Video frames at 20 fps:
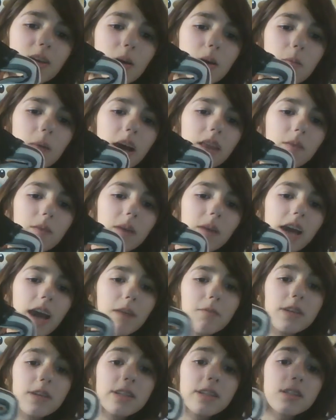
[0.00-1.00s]
By the way, I
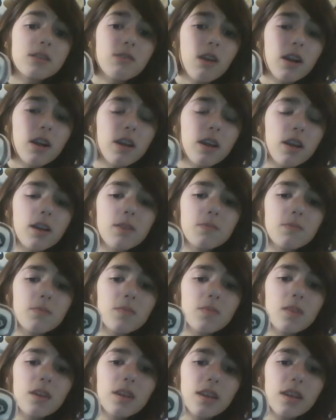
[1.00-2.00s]
restrung
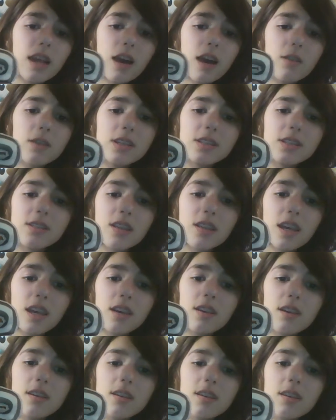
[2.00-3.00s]
him, and now he's,
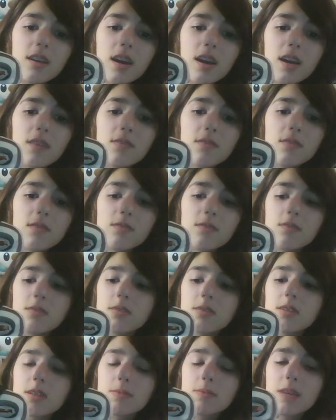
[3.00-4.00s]
like, kind of
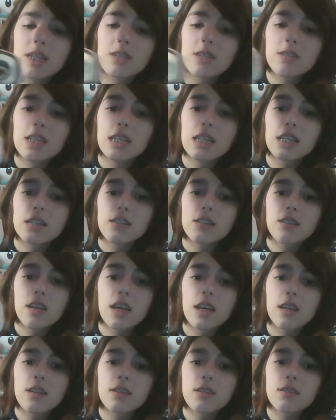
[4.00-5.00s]
loose. Especially this
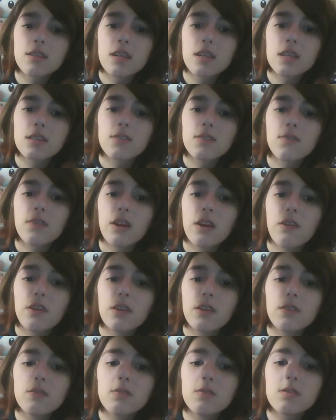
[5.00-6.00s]
leg. This leg is very
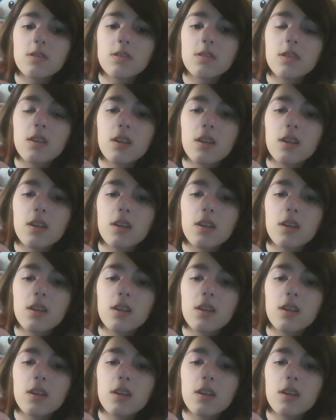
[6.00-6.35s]
loose.